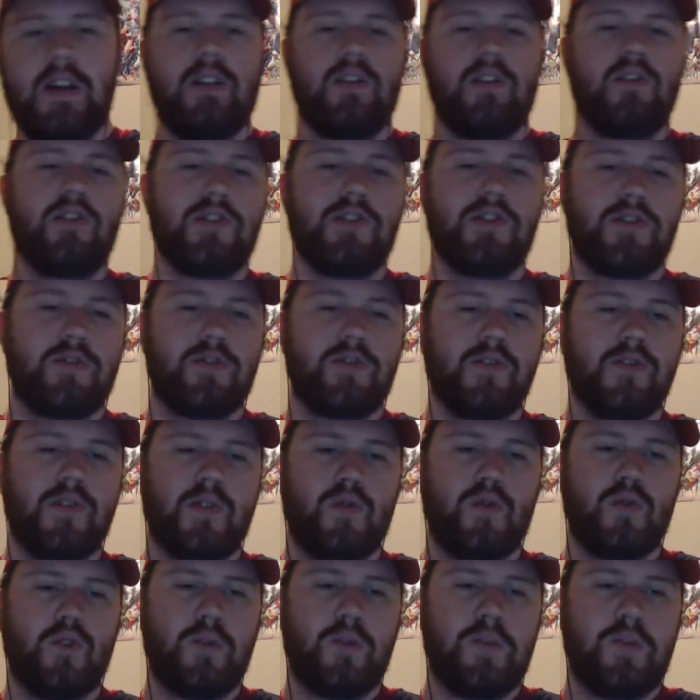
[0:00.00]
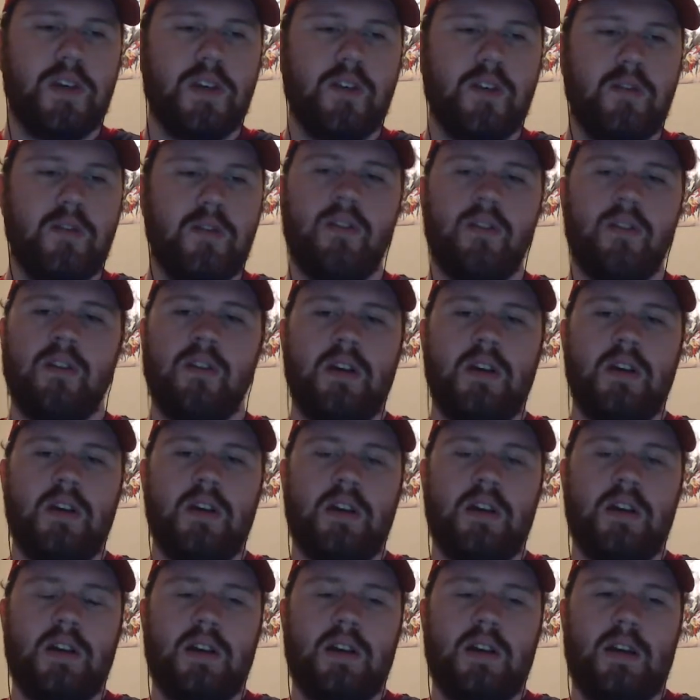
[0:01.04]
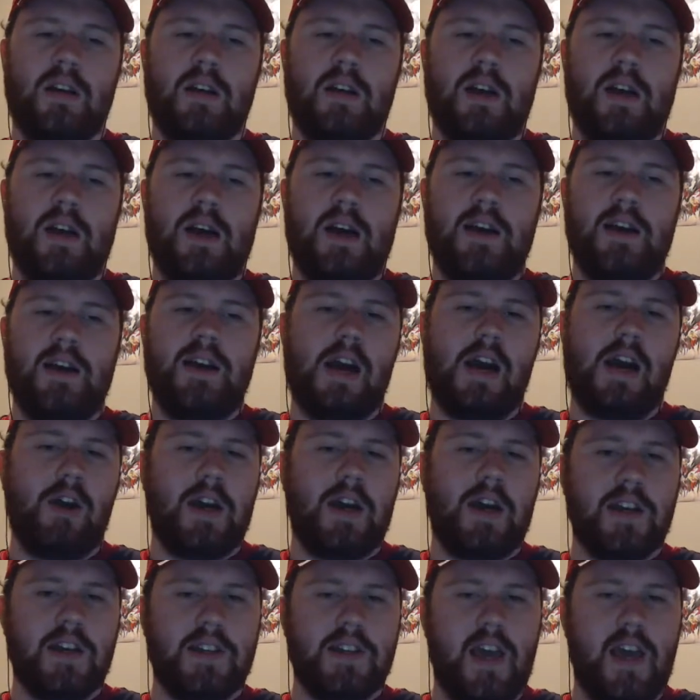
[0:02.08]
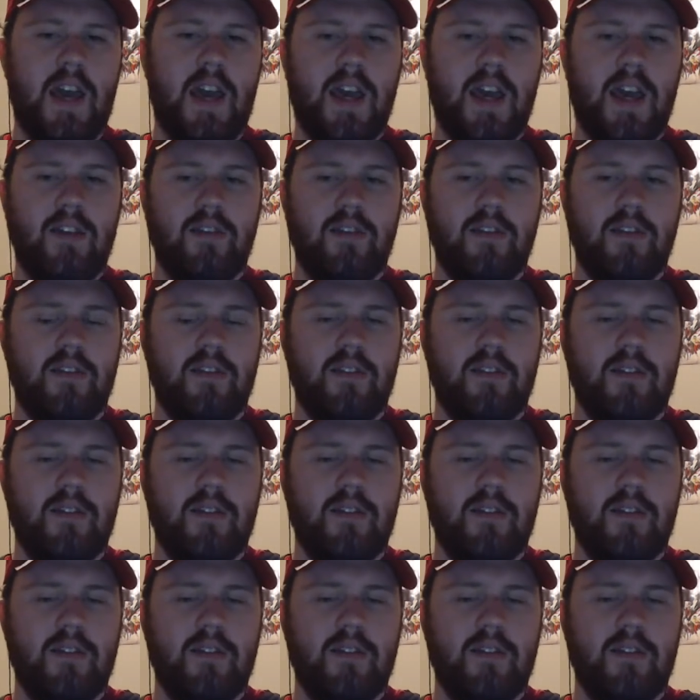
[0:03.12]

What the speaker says: Lizard, Scorpion, and now I guess Kane.